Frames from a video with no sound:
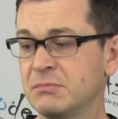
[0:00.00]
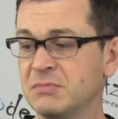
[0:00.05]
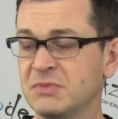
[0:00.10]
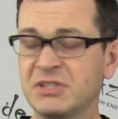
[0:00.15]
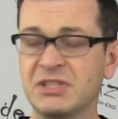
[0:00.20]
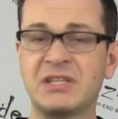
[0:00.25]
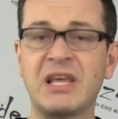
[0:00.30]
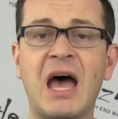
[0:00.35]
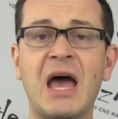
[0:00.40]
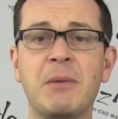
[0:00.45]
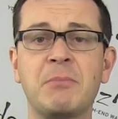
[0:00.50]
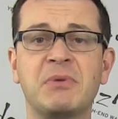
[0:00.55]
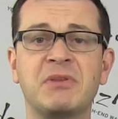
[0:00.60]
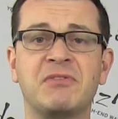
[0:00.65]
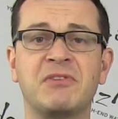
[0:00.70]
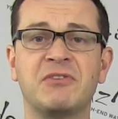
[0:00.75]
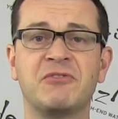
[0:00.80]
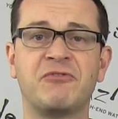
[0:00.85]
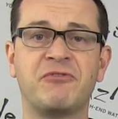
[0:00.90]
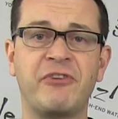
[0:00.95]
the time
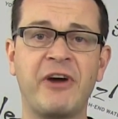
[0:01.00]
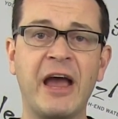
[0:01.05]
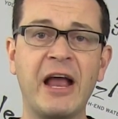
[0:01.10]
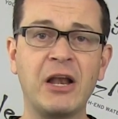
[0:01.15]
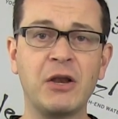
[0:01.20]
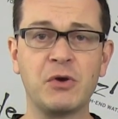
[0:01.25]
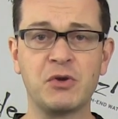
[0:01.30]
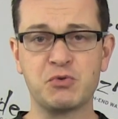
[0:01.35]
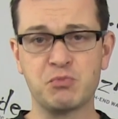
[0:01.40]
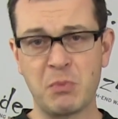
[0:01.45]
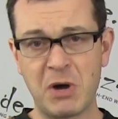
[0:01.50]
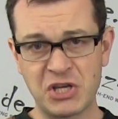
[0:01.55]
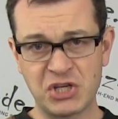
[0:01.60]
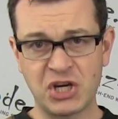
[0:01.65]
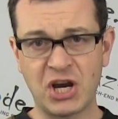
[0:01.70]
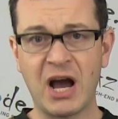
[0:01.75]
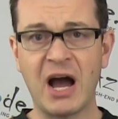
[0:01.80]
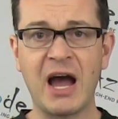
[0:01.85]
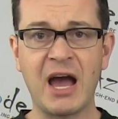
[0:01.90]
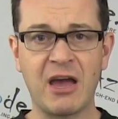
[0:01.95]
between failure is
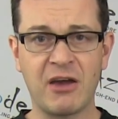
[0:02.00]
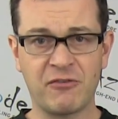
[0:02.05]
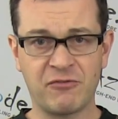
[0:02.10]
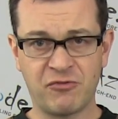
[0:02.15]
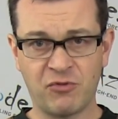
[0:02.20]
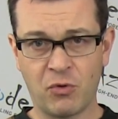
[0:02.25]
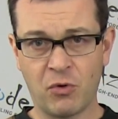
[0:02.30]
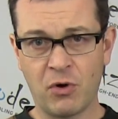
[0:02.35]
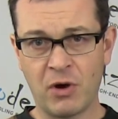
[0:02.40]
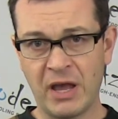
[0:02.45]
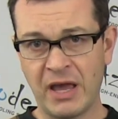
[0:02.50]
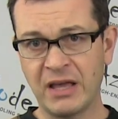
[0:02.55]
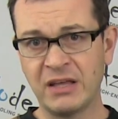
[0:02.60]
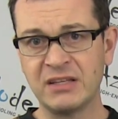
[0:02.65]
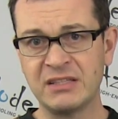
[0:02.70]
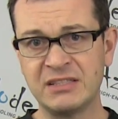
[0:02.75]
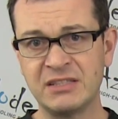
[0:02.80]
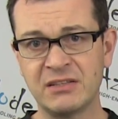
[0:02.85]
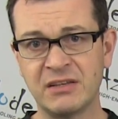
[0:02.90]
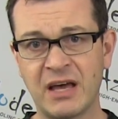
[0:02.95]
much higher for
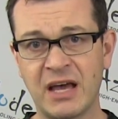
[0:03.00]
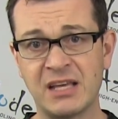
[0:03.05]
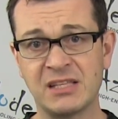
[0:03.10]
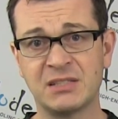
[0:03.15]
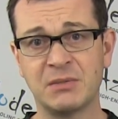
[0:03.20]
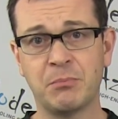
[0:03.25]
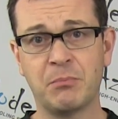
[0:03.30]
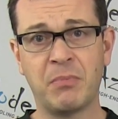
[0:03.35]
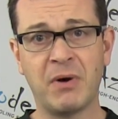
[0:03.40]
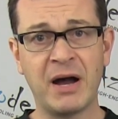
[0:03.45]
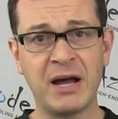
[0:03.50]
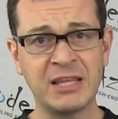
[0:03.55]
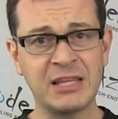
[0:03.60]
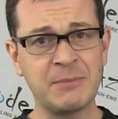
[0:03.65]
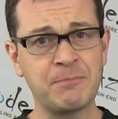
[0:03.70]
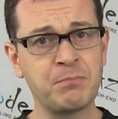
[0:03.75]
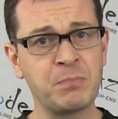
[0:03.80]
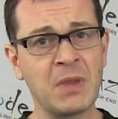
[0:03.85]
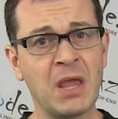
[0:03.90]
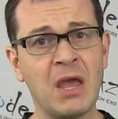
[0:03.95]
LED lights,
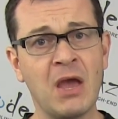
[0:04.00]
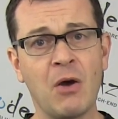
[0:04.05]
but